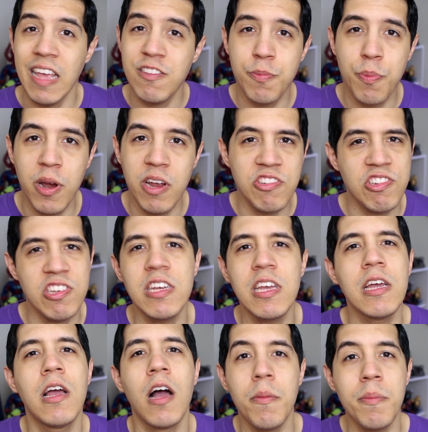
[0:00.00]
Inspiration
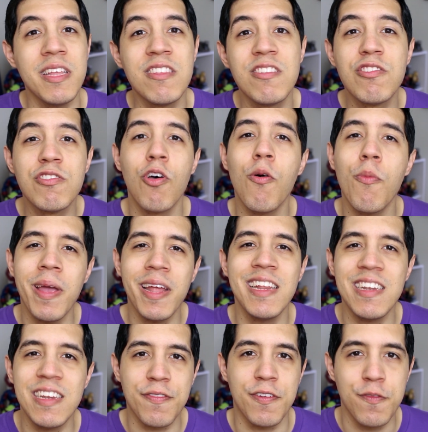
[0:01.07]
can come in so
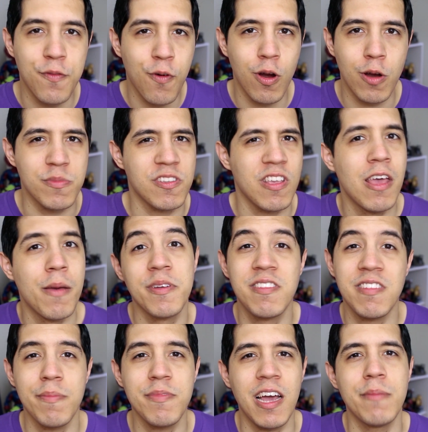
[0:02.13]
many different forms,
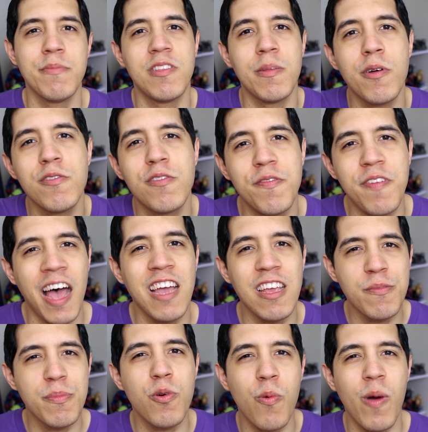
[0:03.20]
but sometimes the most
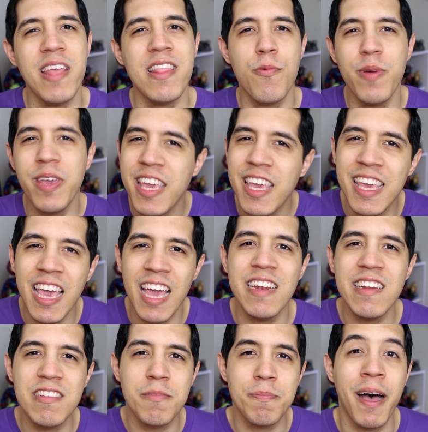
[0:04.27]
valuable way that we can get
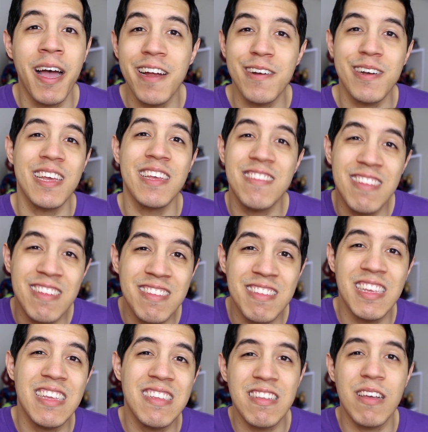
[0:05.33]
inspired is to
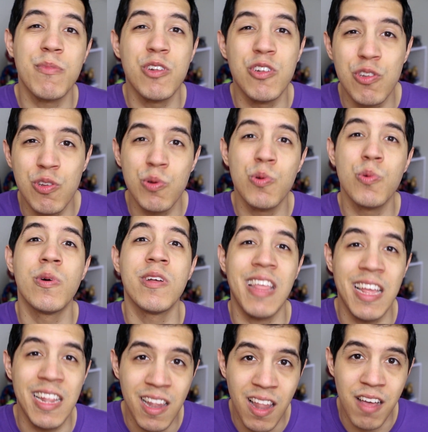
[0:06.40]
see someone do
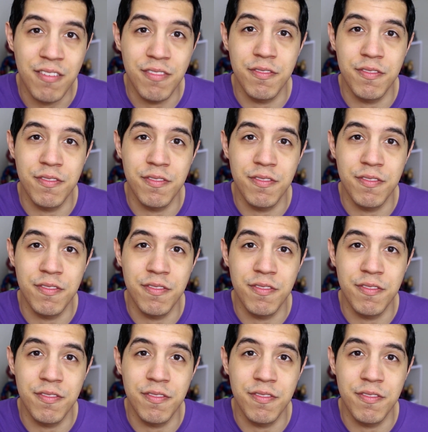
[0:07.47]
what they love.